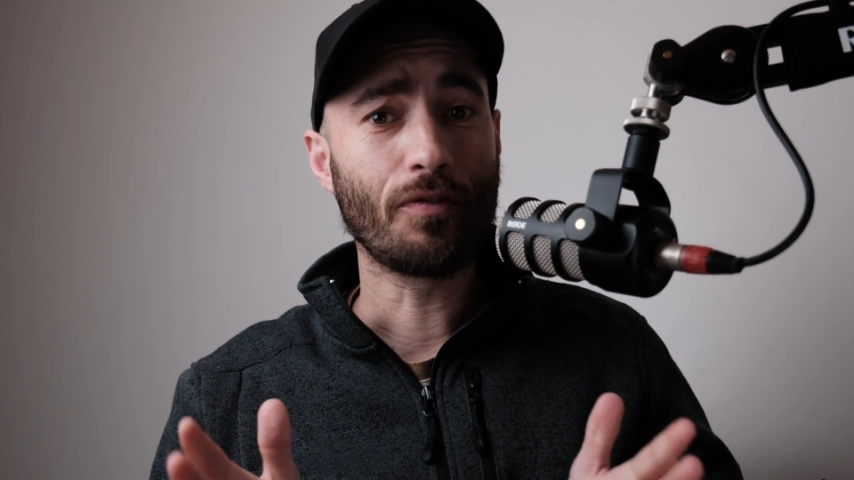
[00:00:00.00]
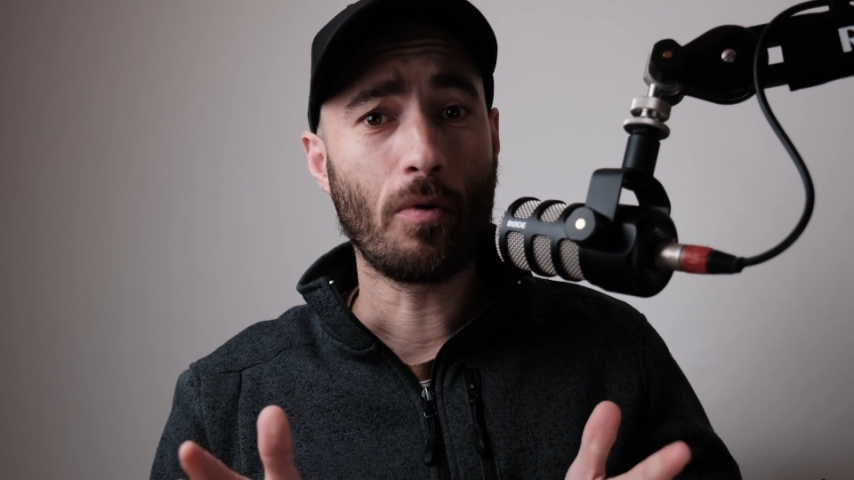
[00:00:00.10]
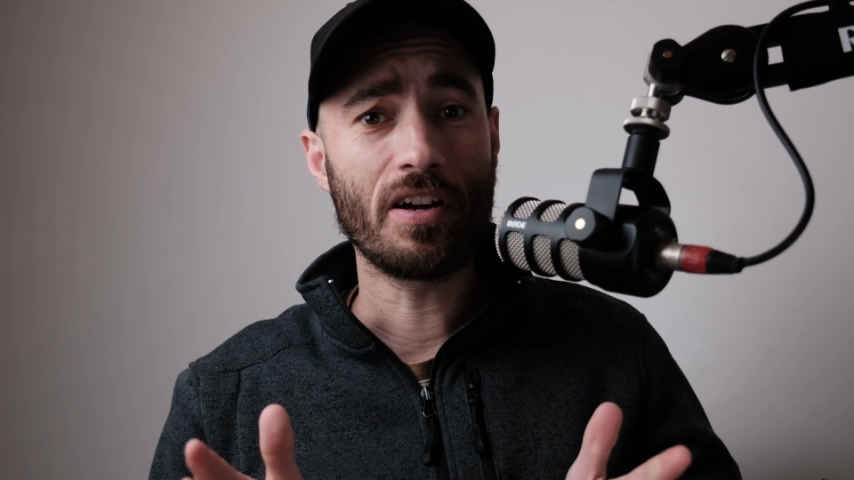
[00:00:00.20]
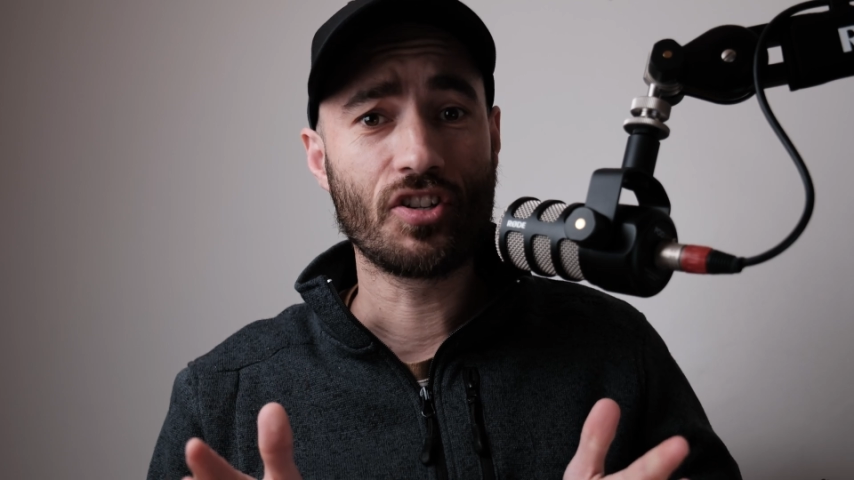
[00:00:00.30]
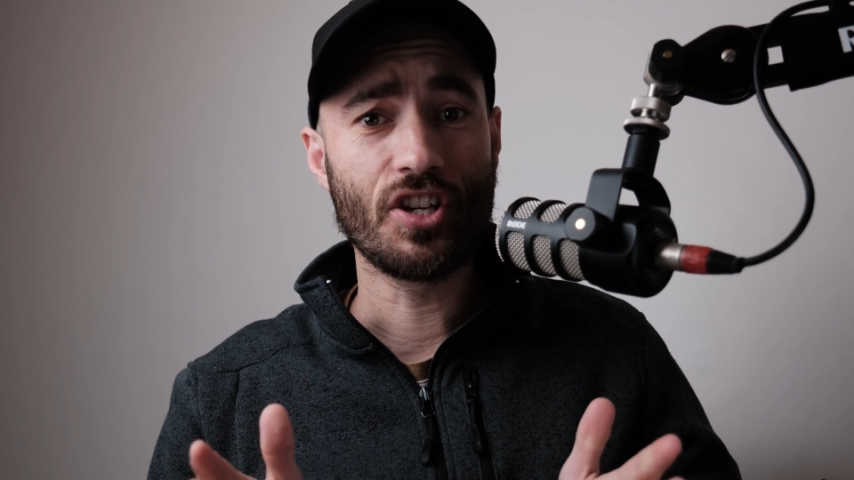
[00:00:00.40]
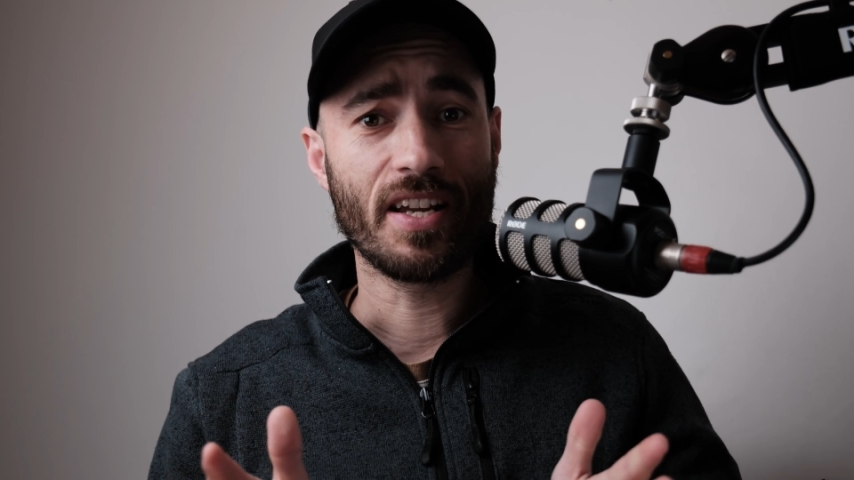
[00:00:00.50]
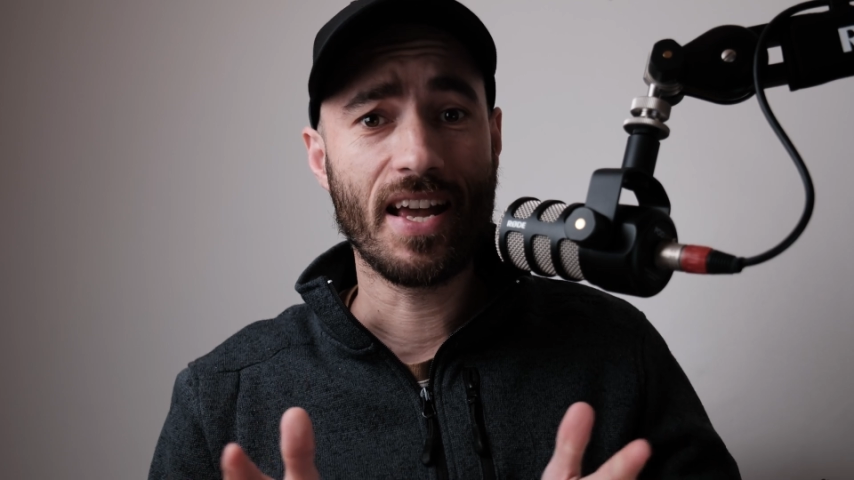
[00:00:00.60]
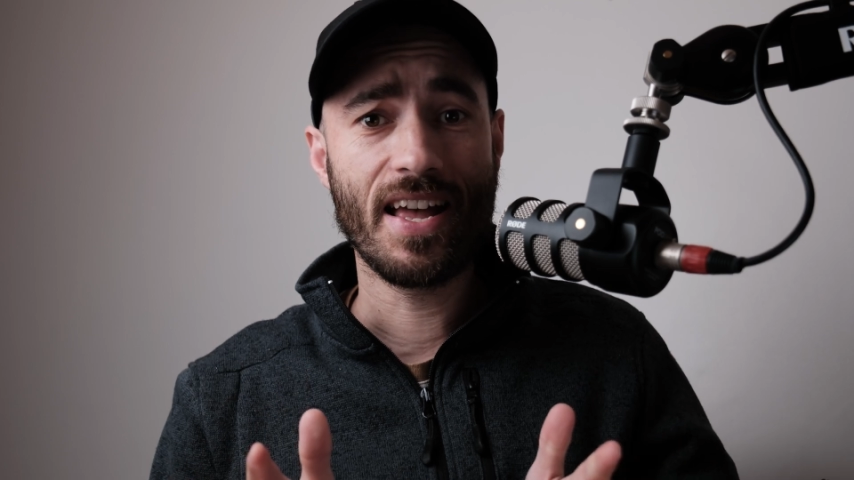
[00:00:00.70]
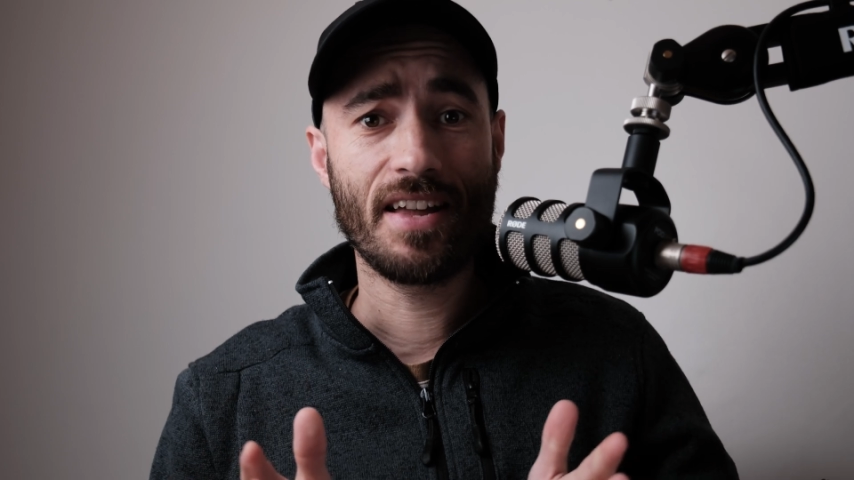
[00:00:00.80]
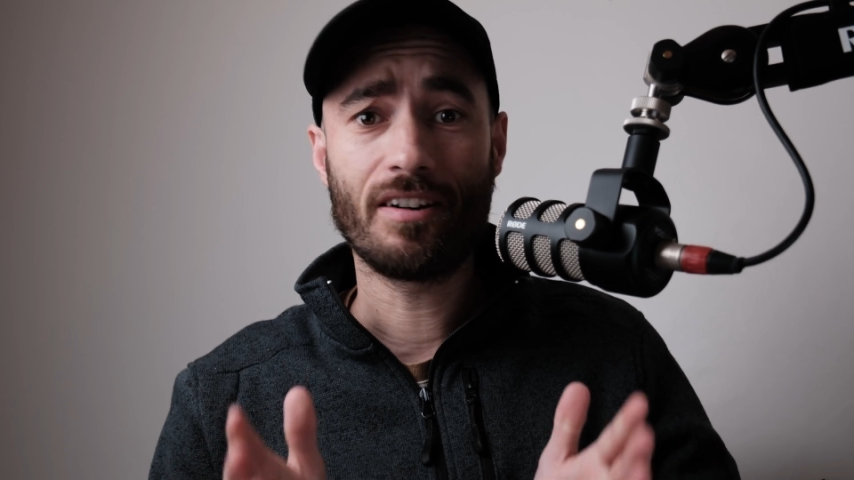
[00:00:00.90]
for watching,
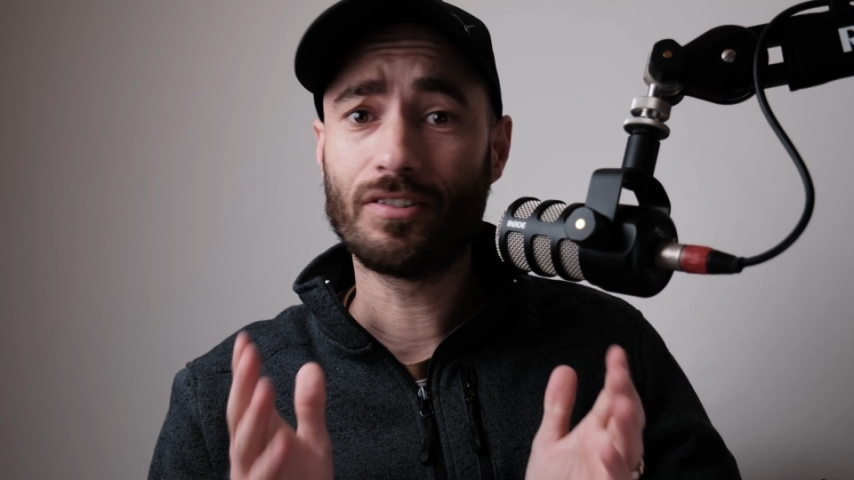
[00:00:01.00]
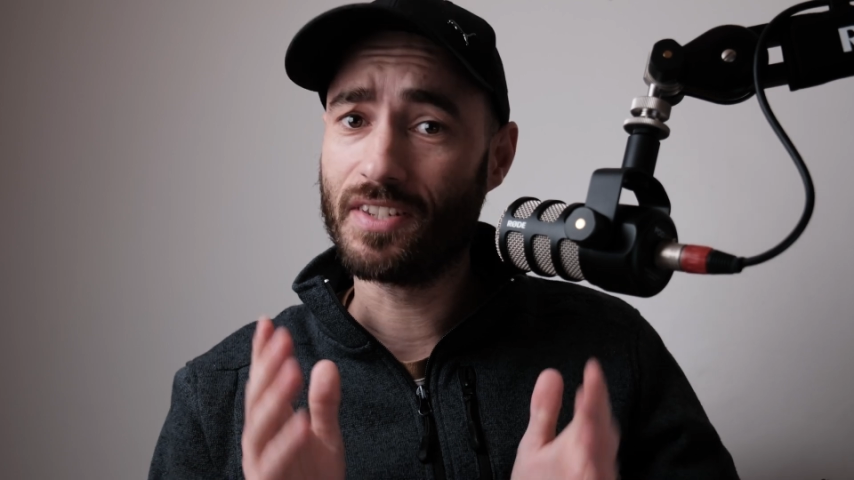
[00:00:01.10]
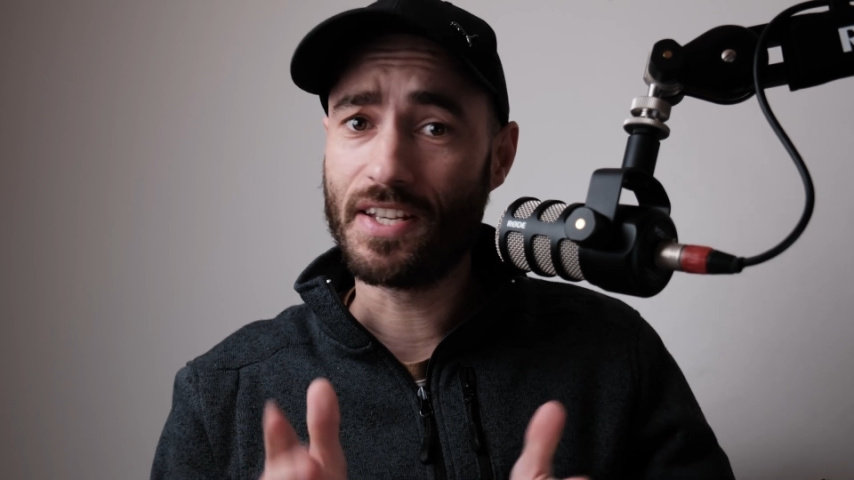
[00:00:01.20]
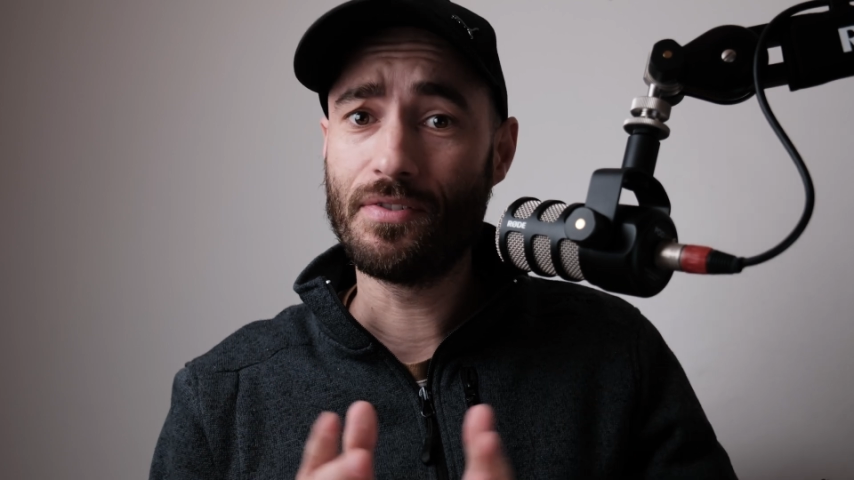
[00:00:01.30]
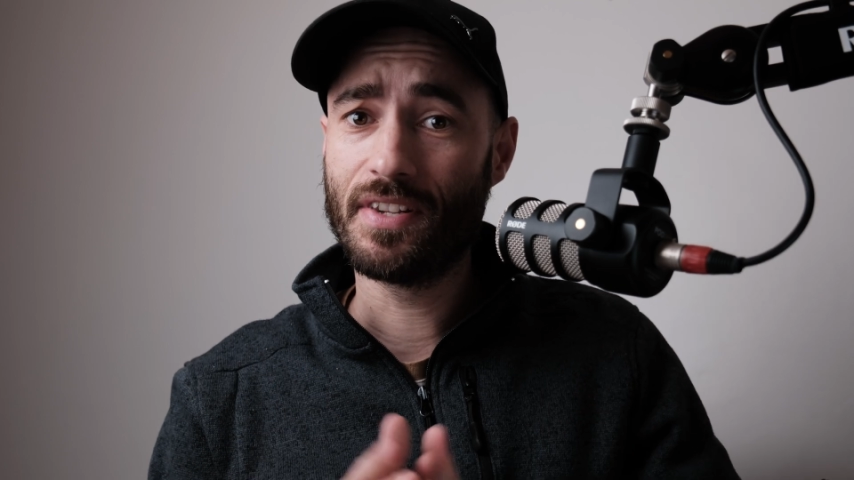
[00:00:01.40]
and I'll see you